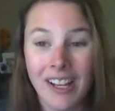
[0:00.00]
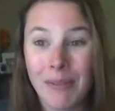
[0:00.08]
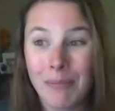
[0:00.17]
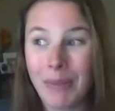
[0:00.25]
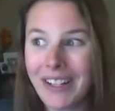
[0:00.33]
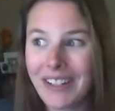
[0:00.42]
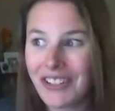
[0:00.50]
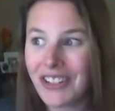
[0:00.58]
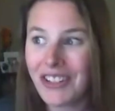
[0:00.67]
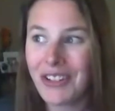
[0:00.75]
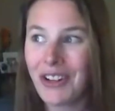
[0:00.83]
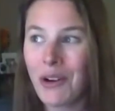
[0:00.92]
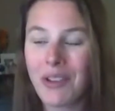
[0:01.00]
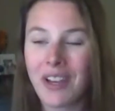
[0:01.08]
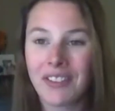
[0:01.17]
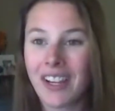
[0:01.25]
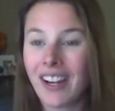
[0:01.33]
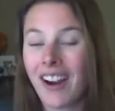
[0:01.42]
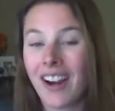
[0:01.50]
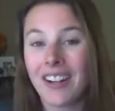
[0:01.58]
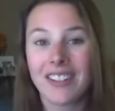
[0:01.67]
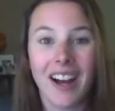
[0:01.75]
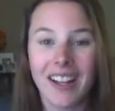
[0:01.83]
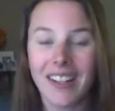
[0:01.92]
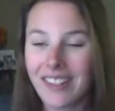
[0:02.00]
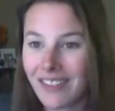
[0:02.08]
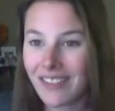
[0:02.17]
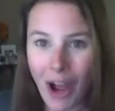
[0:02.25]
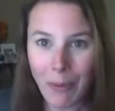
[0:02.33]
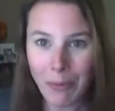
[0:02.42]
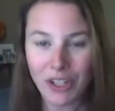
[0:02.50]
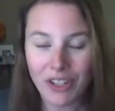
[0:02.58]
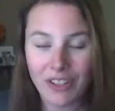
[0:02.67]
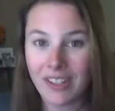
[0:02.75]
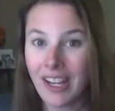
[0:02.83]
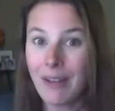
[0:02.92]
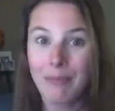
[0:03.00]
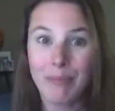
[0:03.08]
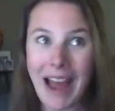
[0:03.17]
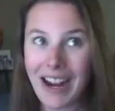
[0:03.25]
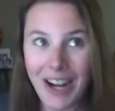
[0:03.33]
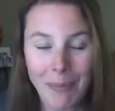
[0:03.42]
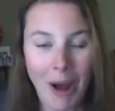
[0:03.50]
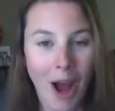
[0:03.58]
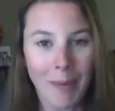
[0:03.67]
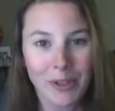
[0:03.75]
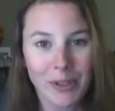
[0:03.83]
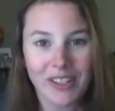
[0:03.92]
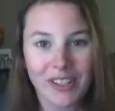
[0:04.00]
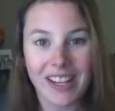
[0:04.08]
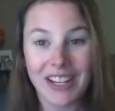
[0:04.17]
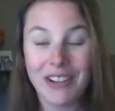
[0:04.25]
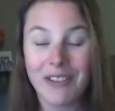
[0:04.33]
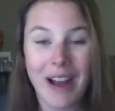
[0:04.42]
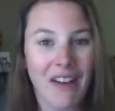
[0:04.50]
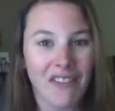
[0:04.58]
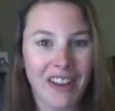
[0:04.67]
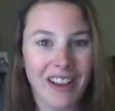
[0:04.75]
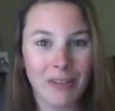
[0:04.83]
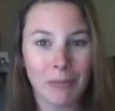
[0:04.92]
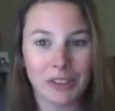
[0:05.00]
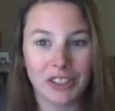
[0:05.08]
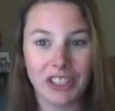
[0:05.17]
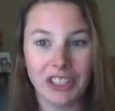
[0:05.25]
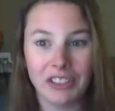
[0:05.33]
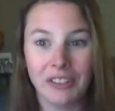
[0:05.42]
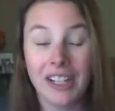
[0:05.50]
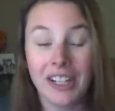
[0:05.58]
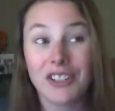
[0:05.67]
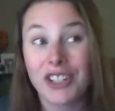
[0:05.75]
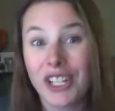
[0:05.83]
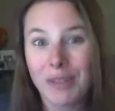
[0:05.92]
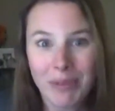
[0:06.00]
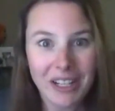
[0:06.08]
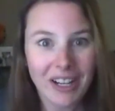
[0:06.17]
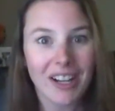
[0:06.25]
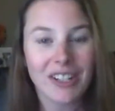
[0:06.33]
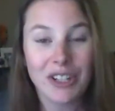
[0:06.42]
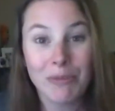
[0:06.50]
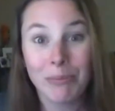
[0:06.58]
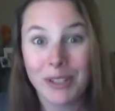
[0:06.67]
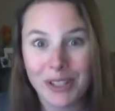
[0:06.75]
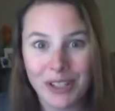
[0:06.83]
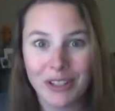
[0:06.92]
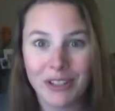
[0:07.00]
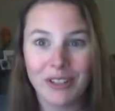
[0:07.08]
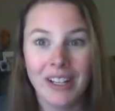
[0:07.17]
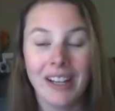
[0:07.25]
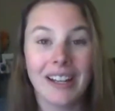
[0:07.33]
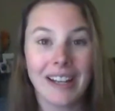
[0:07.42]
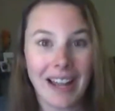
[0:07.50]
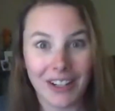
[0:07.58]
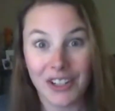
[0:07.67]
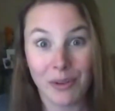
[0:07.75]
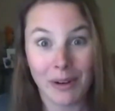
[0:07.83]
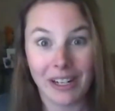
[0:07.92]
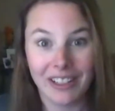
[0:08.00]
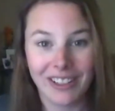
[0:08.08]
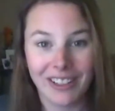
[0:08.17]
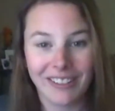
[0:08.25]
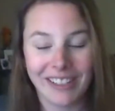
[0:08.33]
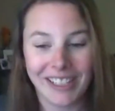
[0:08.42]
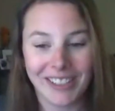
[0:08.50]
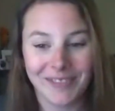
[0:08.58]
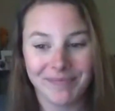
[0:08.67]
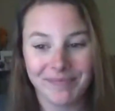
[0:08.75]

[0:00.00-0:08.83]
But just know that there are tons of options, backup options that you have available to you just because you pursued an actuarial career.